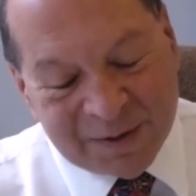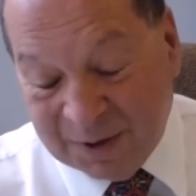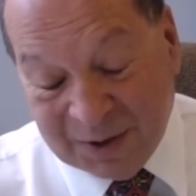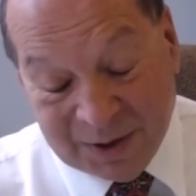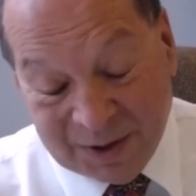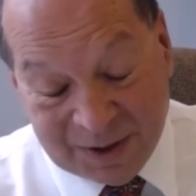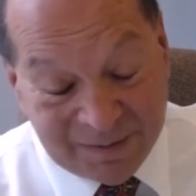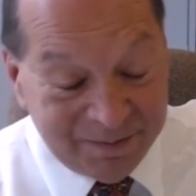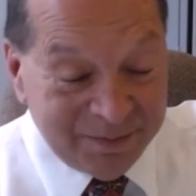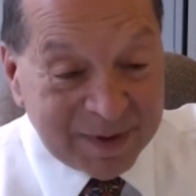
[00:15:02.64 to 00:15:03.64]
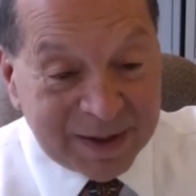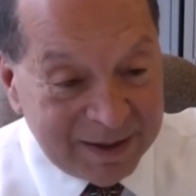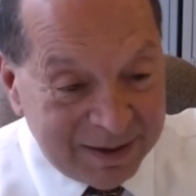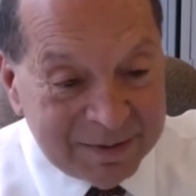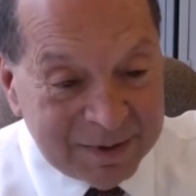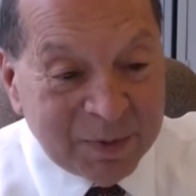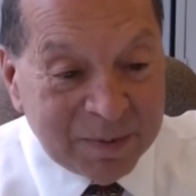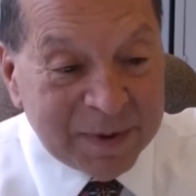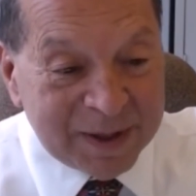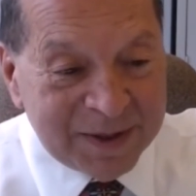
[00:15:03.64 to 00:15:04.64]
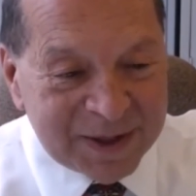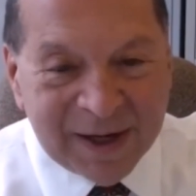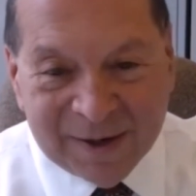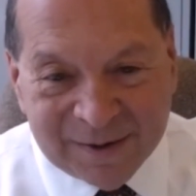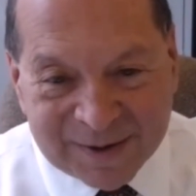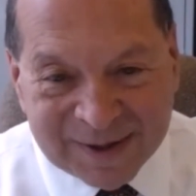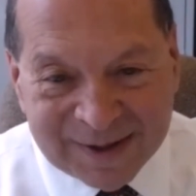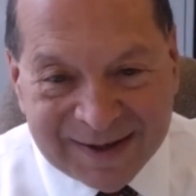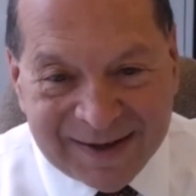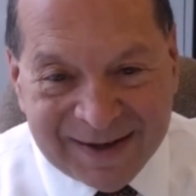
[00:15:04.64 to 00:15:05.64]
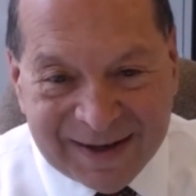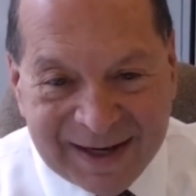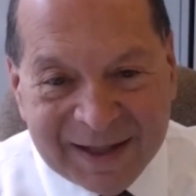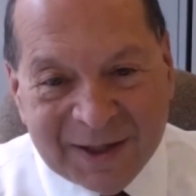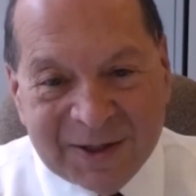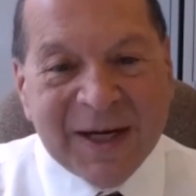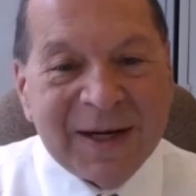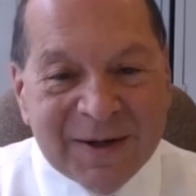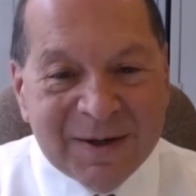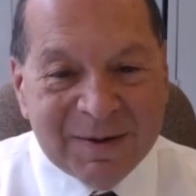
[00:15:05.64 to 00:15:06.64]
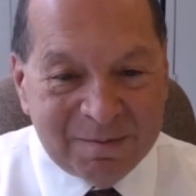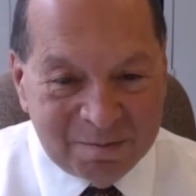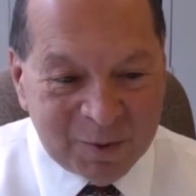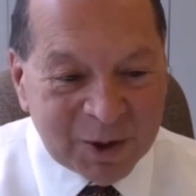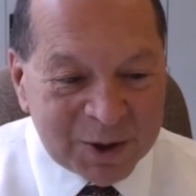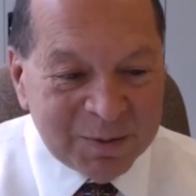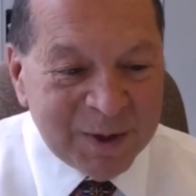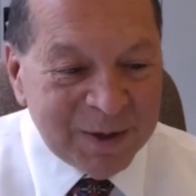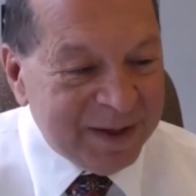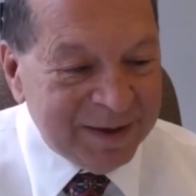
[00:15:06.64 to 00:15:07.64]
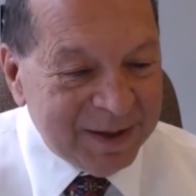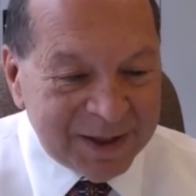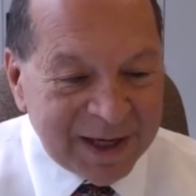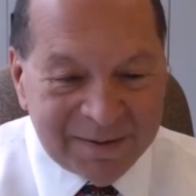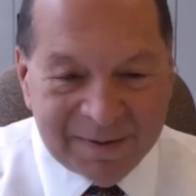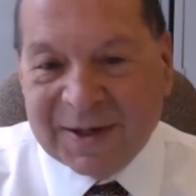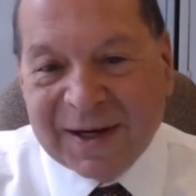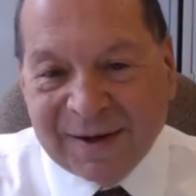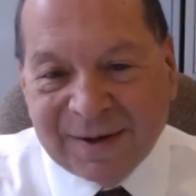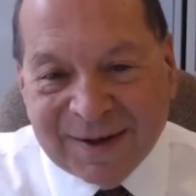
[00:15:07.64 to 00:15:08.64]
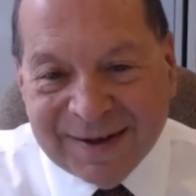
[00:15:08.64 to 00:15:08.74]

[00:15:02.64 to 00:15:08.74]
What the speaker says: which is the property sold, and the tenant got to move in the day we settled.